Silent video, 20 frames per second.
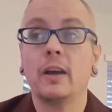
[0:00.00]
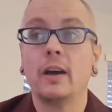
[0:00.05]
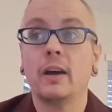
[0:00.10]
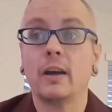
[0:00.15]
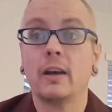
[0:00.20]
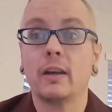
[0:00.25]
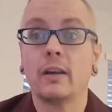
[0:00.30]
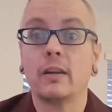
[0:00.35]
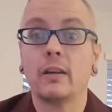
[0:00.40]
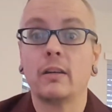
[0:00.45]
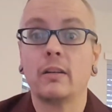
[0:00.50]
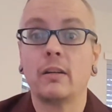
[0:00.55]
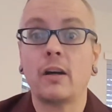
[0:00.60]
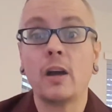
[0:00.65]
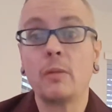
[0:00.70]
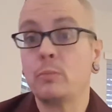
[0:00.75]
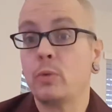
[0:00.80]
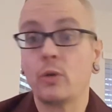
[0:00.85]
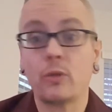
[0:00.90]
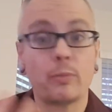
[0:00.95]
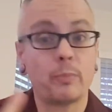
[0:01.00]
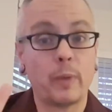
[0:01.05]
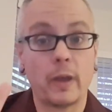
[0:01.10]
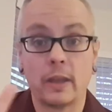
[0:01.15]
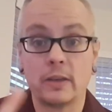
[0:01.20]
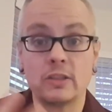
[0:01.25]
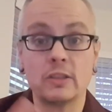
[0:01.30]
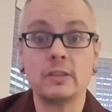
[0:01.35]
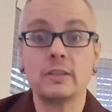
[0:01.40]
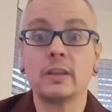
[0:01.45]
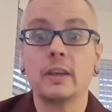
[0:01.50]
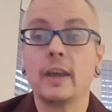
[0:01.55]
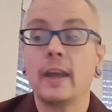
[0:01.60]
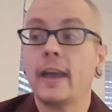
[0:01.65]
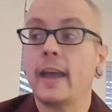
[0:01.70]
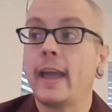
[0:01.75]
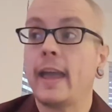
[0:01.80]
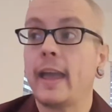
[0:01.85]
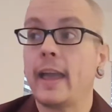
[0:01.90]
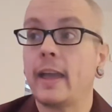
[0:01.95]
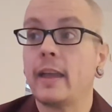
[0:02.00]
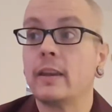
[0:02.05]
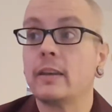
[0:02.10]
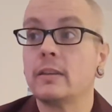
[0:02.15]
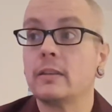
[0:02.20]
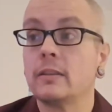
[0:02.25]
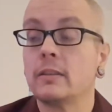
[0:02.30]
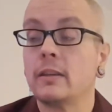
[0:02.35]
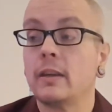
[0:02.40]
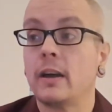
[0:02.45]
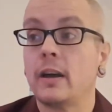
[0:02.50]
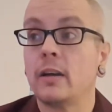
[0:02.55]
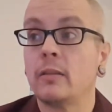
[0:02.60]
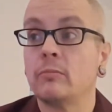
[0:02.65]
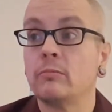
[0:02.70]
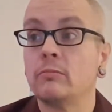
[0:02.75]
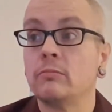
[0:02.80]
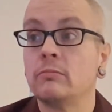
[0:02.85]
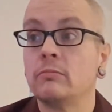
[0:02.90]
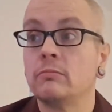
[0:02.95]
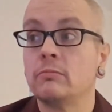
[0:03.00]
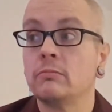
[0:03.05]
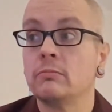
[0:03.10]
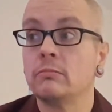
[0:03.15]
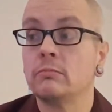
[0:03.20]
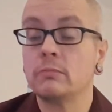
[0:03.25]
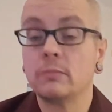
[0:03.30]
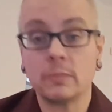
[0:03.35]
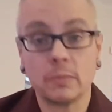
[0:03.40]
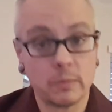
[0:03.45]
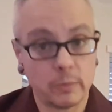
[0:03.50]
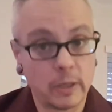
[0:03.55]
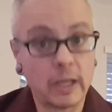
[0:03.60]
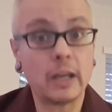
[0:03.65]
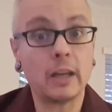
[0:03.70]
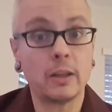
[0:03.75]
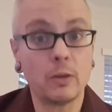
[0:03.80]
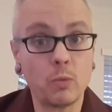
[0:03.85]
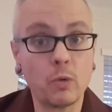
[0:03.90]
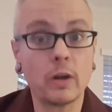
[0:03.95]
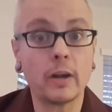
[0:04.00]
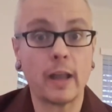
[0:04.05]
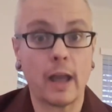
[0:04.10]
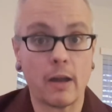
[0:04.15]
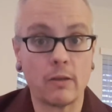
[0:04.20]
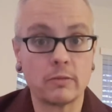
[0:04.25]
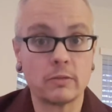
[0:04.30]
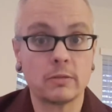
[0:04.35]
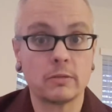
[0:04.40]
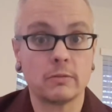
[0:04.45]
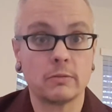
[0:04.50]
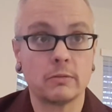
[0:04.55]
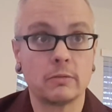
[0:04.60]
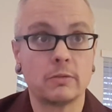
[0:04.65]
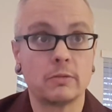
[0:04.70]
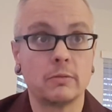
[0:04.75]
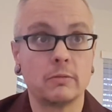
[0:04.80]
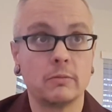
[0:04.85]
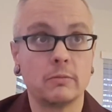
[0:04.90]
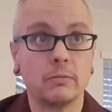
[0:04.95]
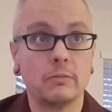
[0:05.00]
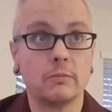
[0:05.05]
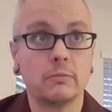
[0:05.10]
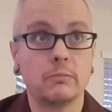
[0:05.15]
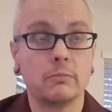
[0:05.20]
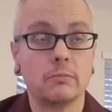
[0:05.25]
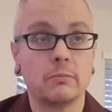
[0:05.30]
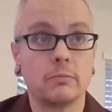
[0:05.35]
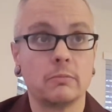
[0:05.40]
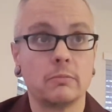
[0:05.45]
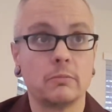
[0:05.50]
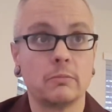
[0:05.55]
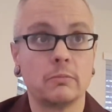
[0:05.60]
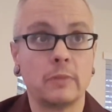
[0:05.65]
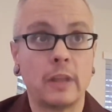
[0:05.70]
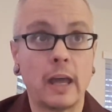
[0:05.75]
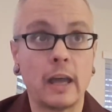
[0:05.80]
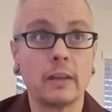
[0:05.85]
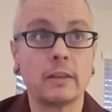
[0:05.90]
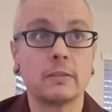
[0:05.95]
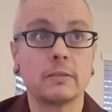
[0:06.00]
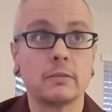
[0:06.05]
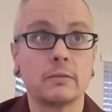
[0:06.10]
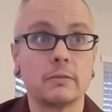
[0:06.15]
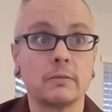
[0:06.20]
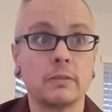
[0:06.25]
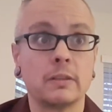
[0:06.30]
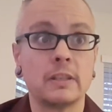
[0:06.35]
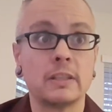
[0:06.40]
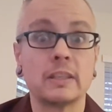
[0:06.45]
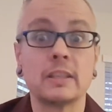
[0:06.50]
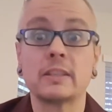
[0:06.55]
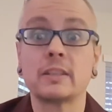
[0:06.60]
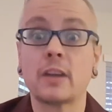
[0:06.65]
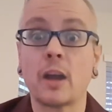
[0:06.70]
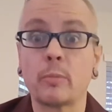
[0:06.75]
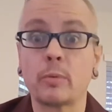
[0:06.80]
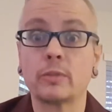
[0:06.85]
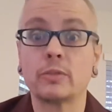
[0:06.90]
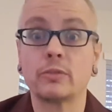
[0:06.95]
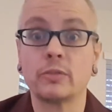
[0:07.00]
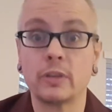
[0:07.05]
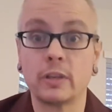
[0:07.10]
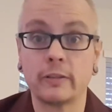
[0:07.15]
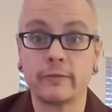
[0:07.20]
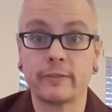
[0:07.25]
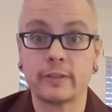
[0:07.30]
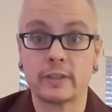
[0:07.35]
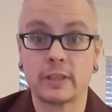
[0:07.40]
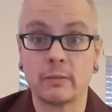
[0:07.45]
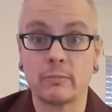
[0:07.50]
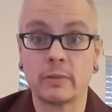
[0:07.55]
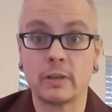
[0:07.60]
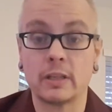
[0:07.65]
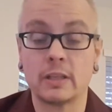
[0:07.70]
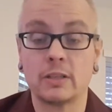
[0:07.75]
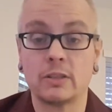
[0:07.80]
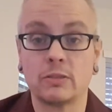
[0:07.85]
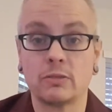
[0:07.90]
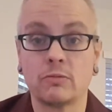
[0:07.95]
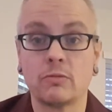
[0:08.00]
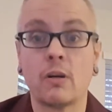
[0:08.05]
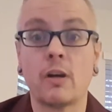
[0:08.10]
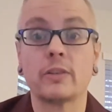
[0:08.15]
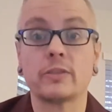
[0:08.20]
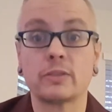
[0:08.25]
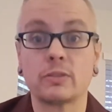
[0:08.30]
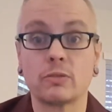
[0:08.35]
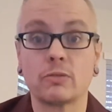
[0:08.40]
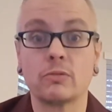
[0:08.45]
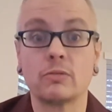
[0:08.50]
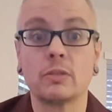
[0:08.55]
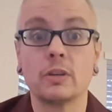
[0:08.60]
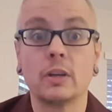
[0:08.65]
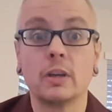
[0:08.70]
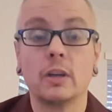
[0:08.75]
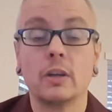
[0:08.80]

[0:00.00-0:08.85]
uh, on both pages, and um, getting the word out that this is an opportunity for somebody to also